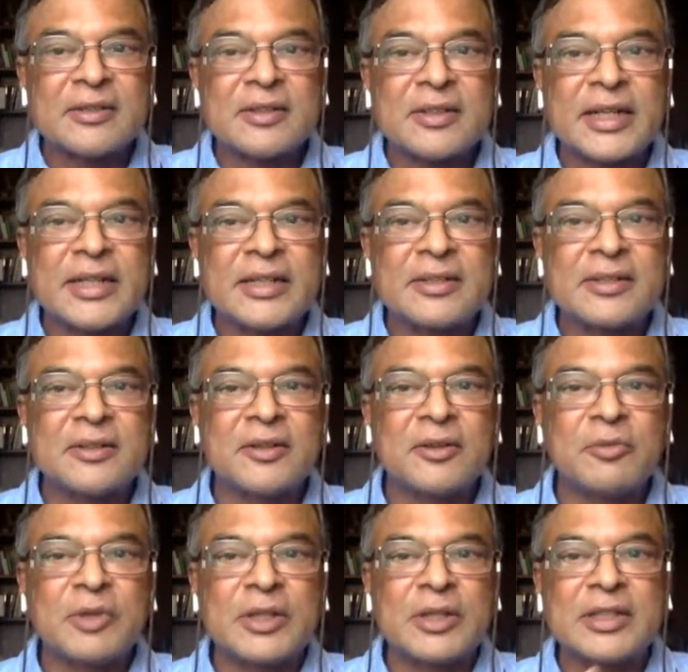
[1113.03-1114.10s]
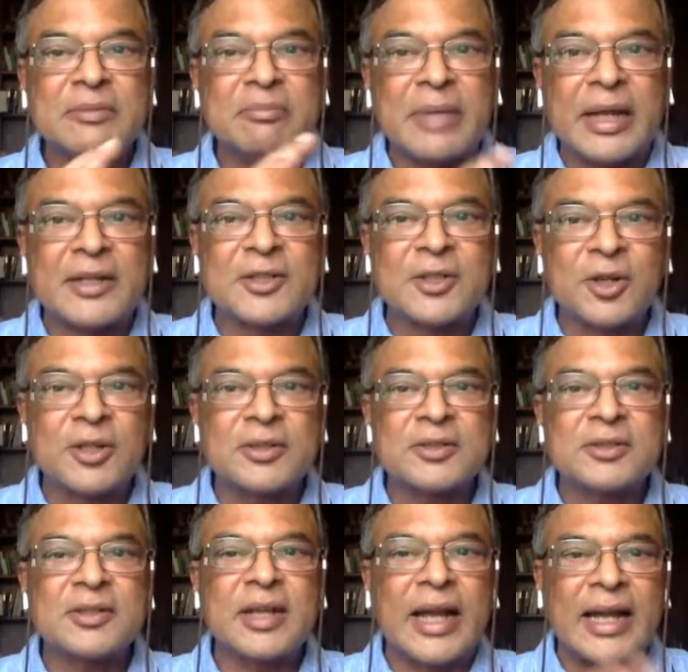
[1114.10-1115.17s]
right, with the
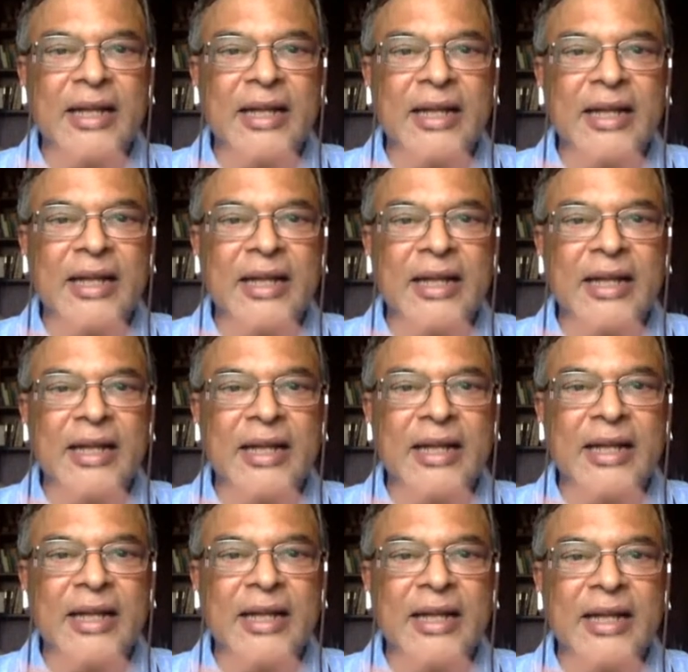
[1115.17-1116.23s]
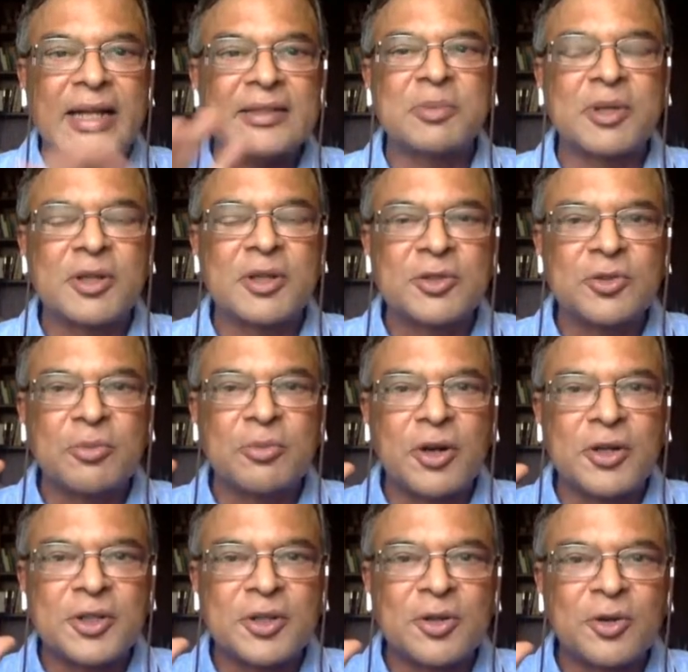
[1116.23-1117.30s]
mentors and the interns, because you
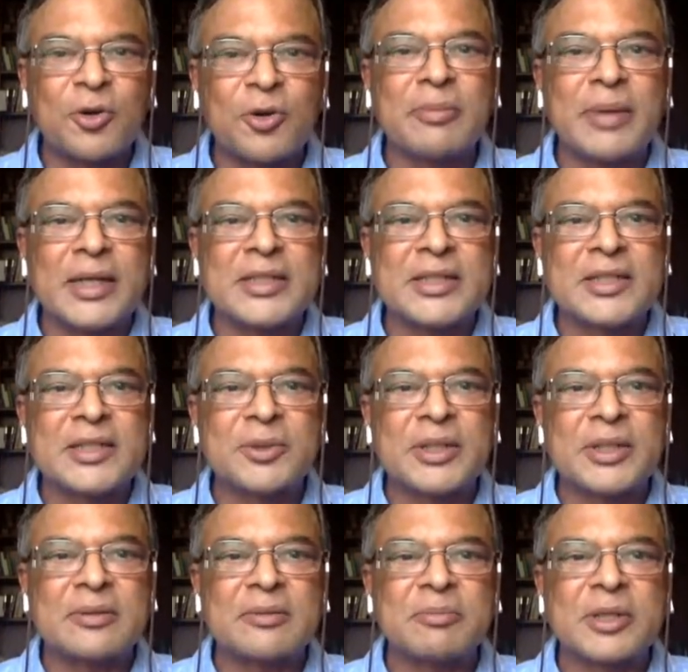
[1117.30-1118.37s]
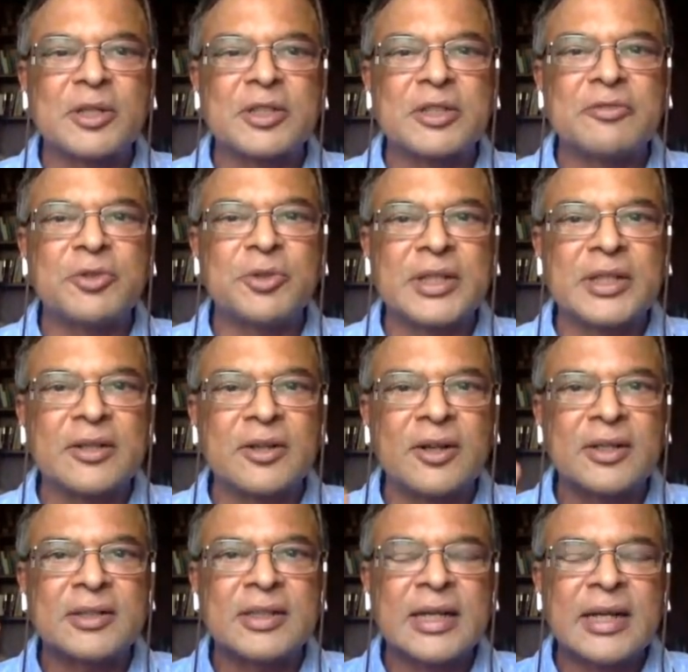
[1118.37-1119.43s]
brought your own magic to it. Because if you did
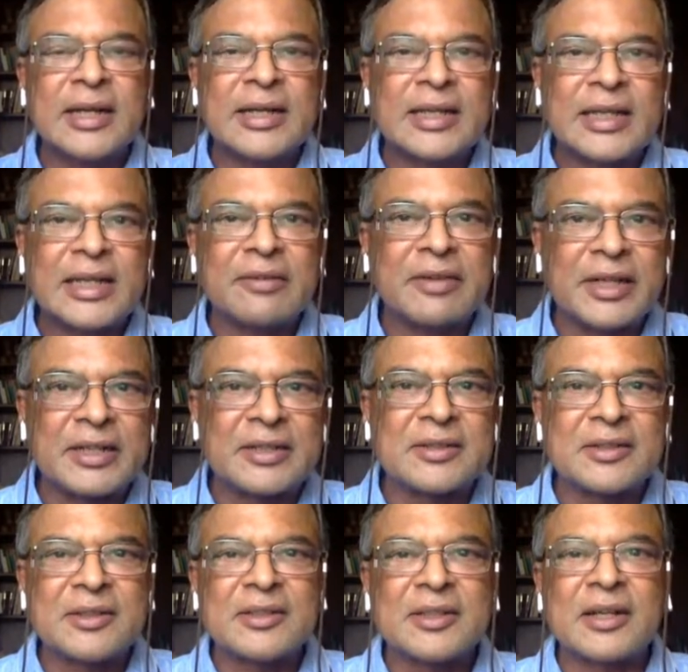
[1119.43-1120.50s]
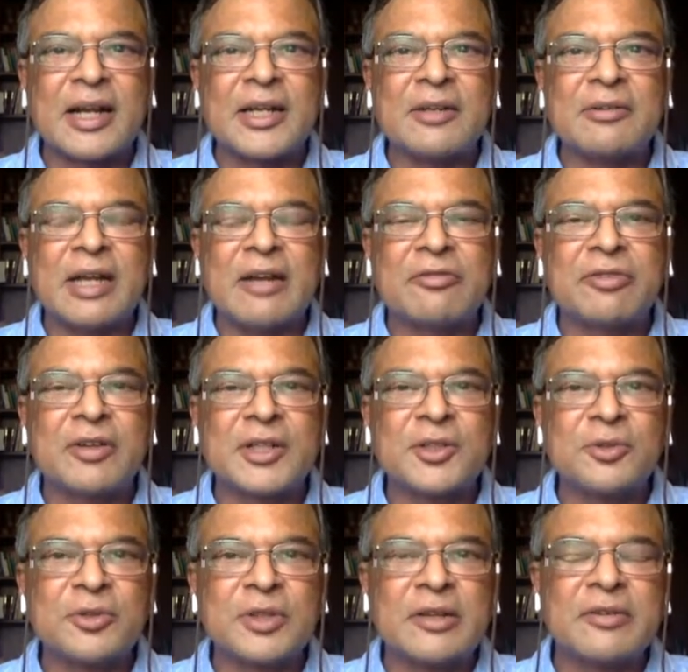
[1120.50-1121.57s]
not give it the kind of effort
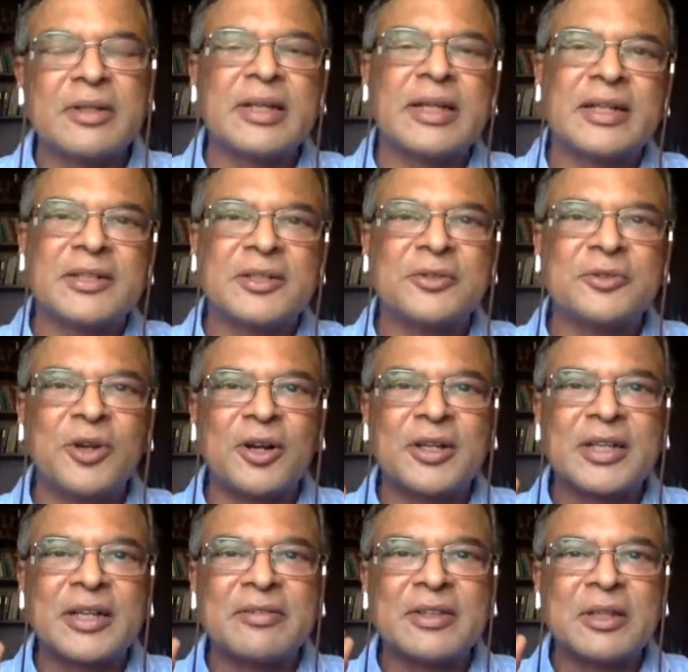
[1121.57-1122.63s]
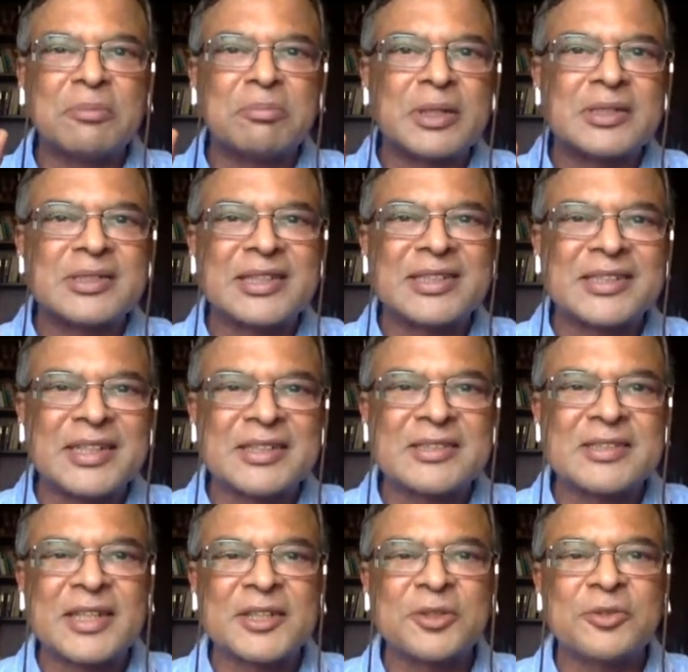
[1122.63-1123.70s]
you've given it, you've not given the
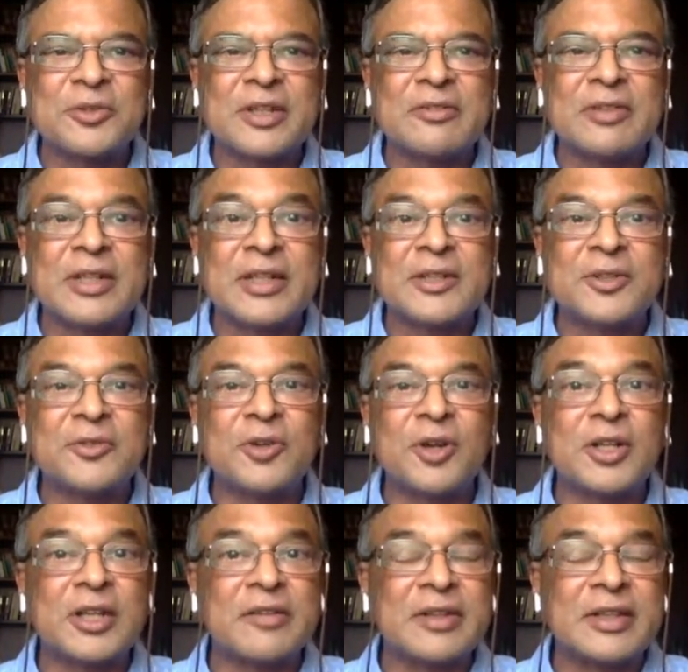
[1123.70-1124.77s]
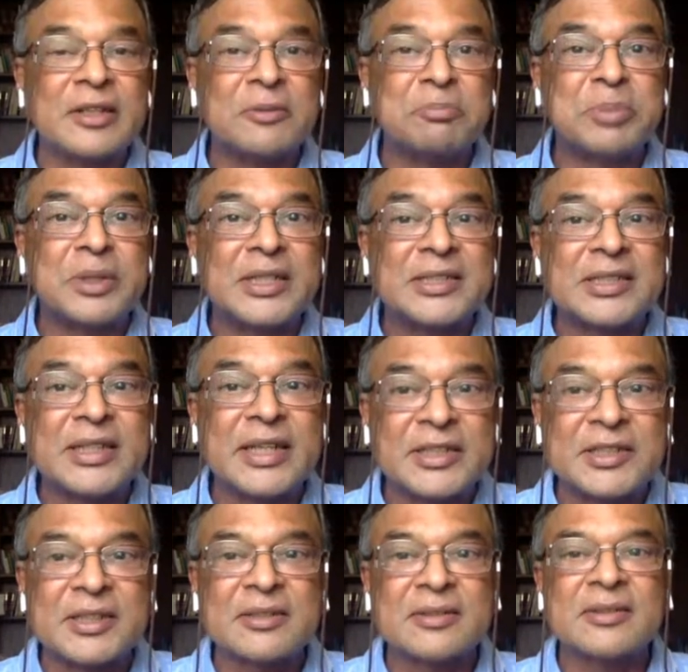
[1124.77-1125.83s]
persistence that you've given it, you've not given the
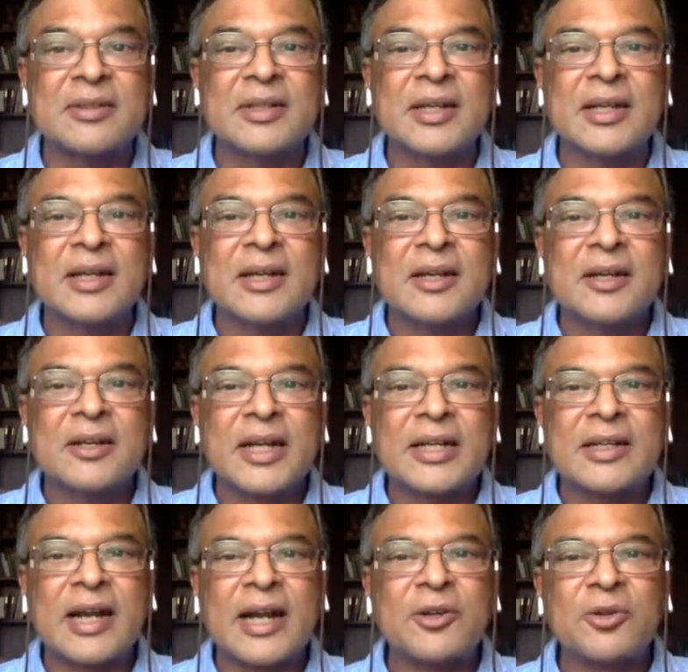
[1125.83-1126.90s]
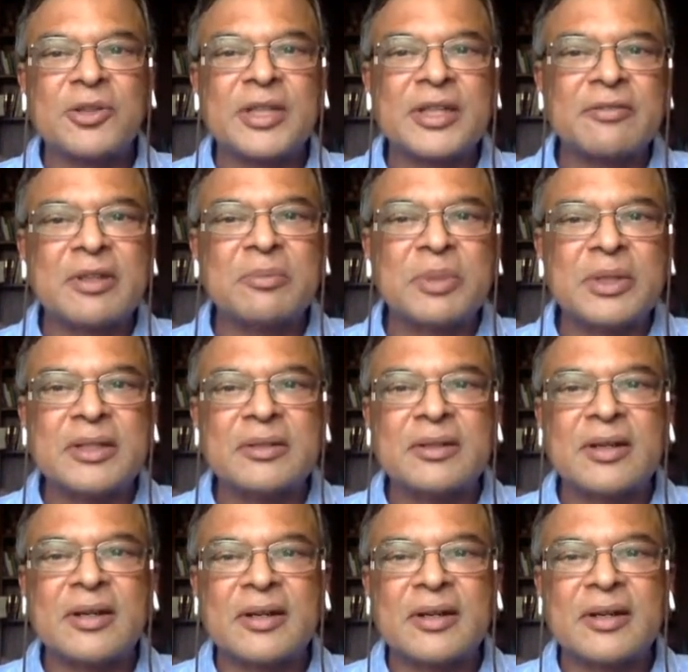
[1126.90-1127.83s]
appreciation, right? I don't think we'd be